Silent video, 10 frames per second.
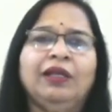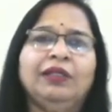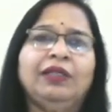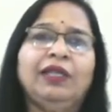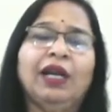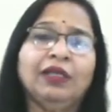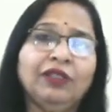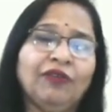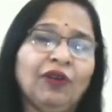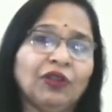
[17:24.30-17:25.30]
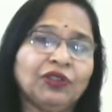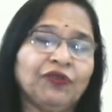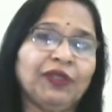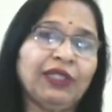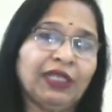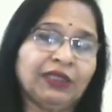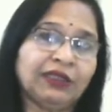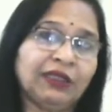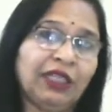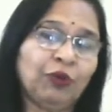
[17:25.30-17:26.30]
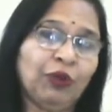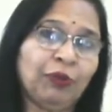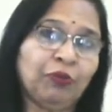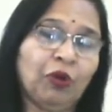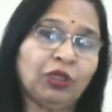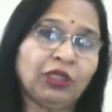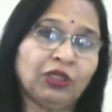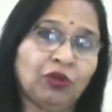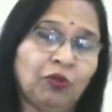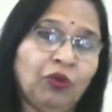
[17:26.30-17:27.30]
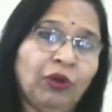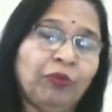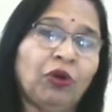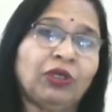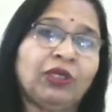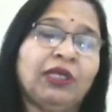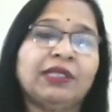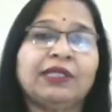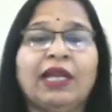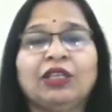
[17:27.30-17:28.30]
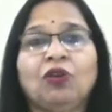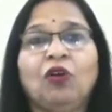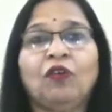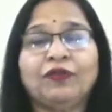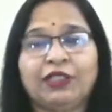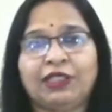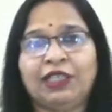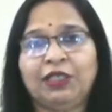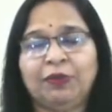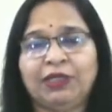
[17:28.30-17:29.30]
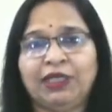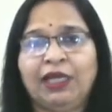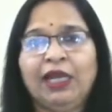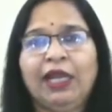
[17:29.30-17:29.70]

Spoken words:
The other philosophy that is equally important or more important is that of sustainability.